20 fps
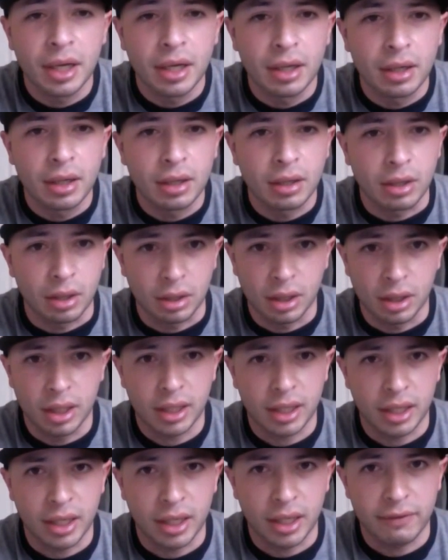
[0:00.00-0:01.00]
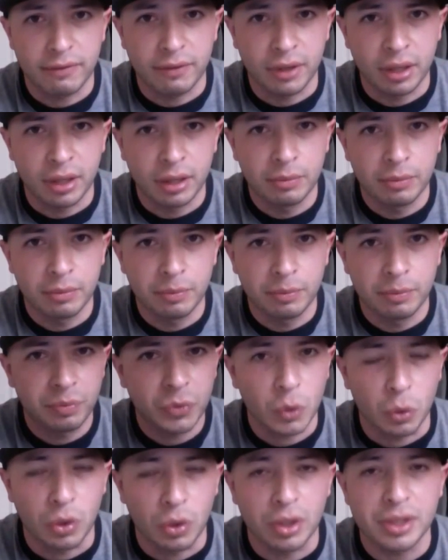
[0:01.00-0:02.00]
Good luck and have fun,
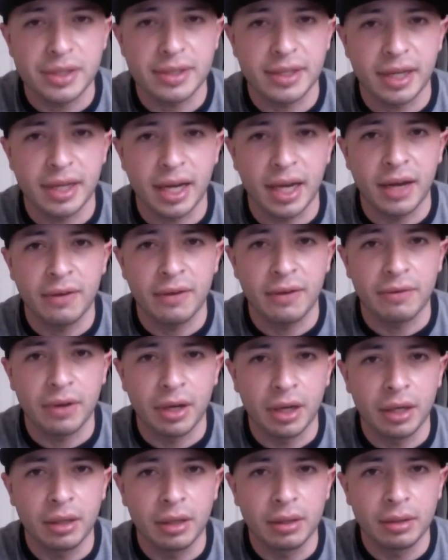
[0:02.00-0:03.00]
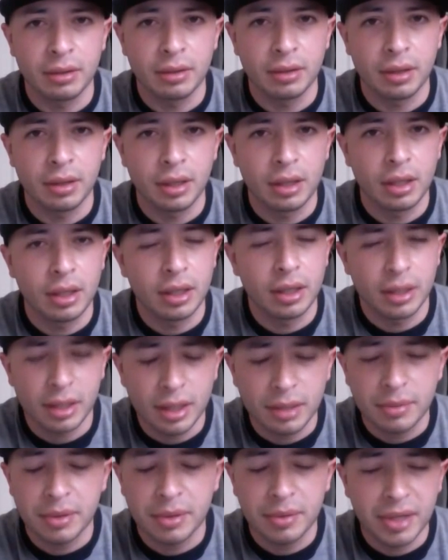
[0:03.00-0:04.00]
or just say have fun.
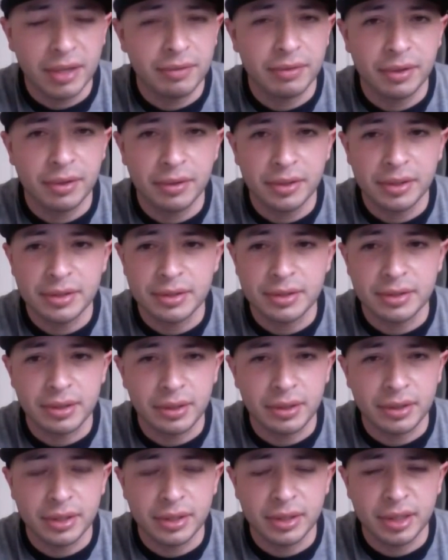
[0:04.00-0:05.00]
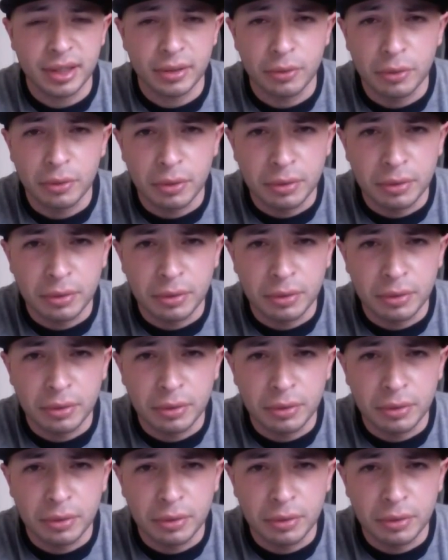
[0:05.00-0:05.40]
Yeah, I'm gonna have fun against your solitaire deck. Cool.